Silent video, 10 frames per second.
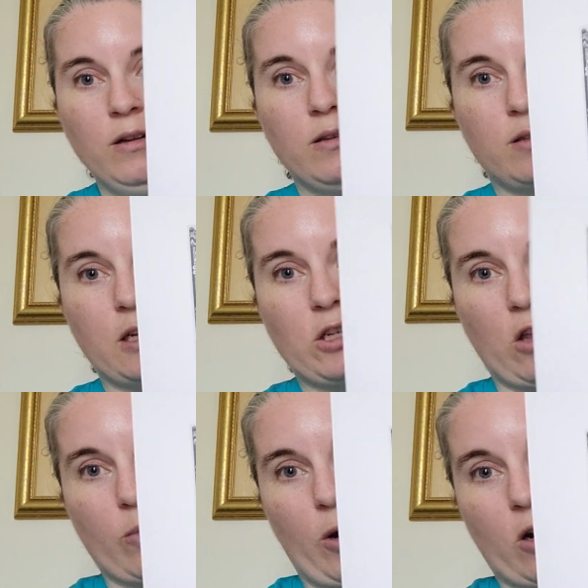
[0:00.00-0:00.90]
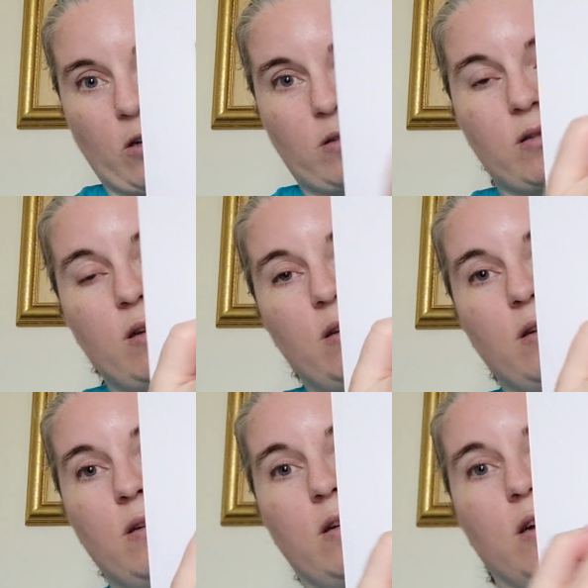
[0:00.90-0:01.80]
stitch other parts
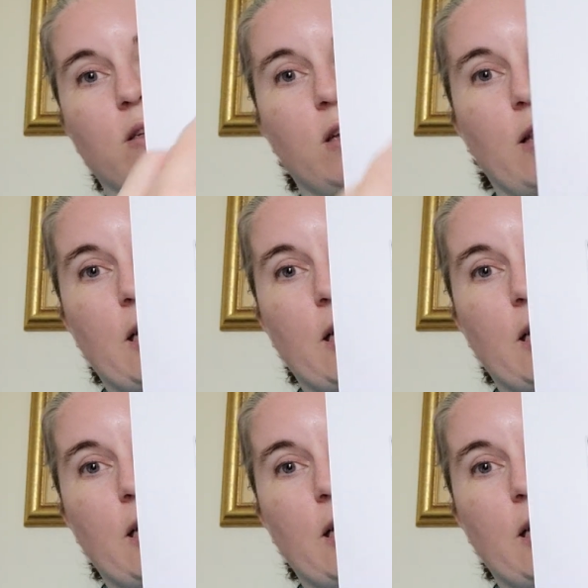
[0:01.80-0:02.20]
until I